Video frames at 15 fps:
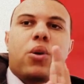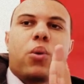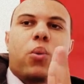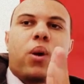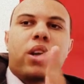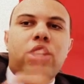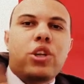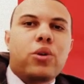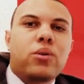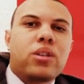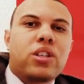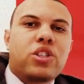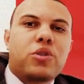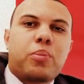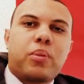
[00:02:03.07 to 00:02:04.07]
when you
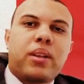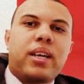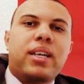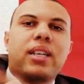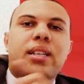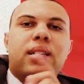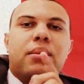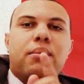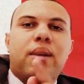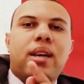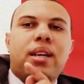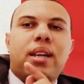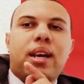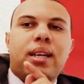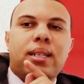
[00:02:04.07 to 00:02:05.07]
display the
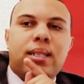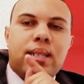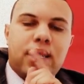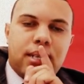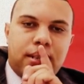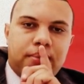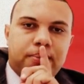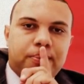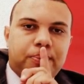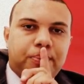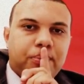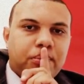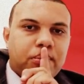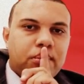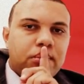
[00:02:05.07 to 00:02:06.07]
main idea.
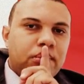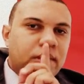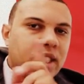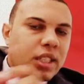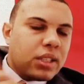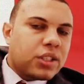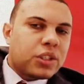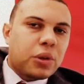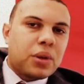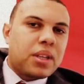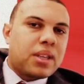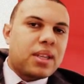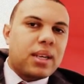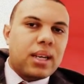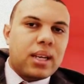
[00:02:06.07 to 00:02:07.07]
So the
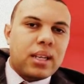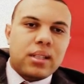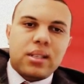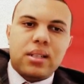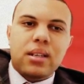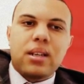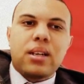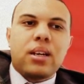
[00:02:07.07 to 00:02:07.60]
thing is,